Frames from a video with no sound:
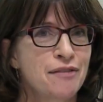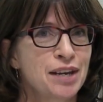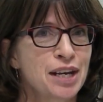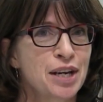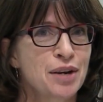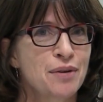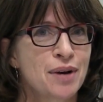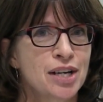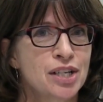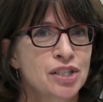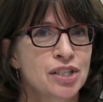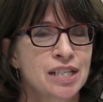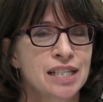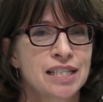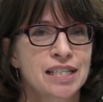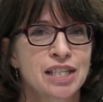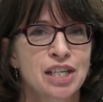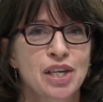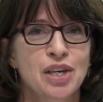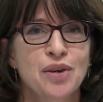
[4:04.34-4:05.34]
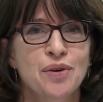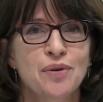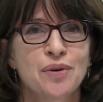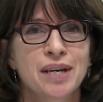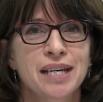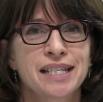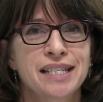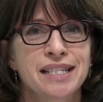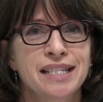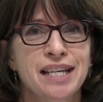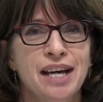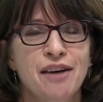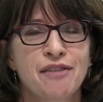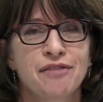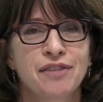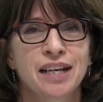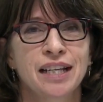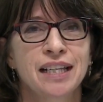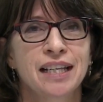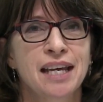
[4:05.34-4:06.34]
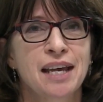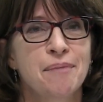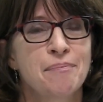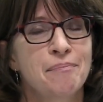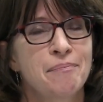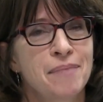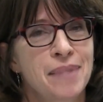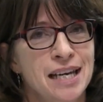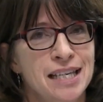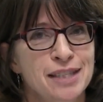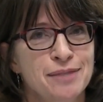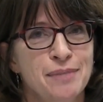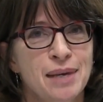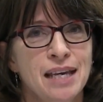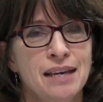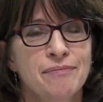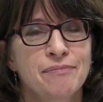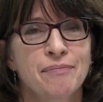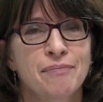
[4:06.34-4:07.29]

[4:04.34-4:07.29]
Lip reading: any questions, you can definitely buzz me.